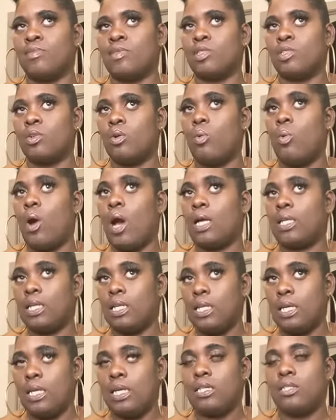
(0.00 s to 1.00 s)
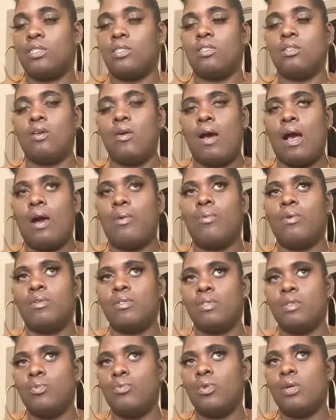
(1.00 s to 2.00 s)
Qualities. You know, I want
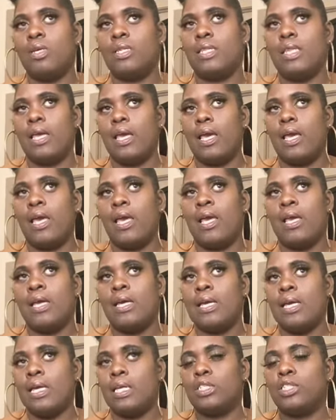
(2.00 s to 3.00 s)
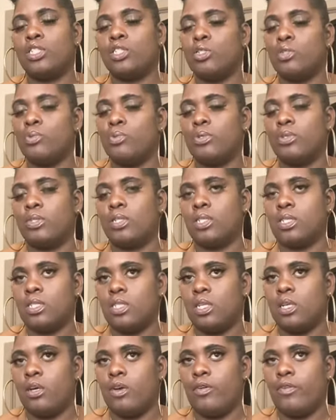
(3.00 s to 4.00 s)
someone that in tune with
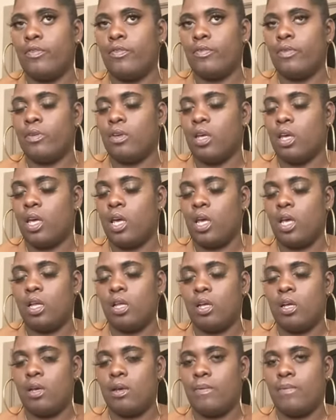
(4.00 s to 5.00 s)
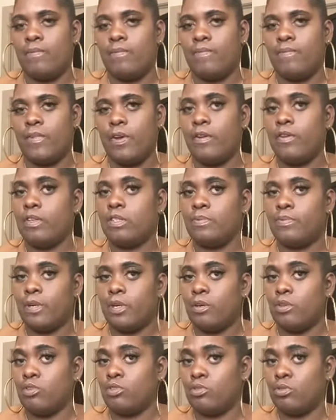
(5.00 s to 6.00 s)
herself and very
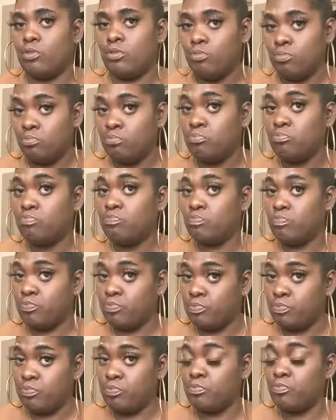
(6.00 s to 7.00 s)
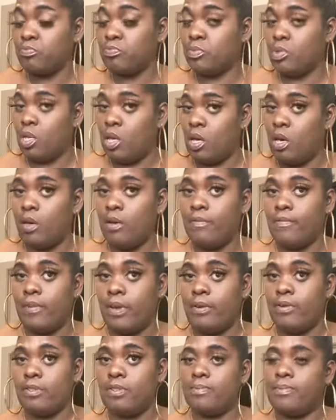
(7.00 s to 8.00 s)
spiritual. Yeah,
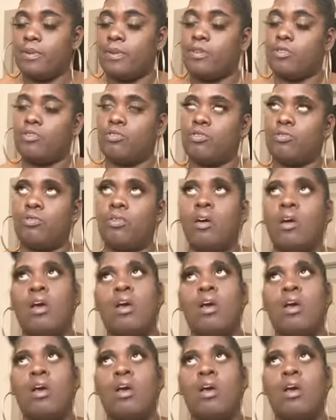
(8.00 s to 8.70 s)
very spiritual.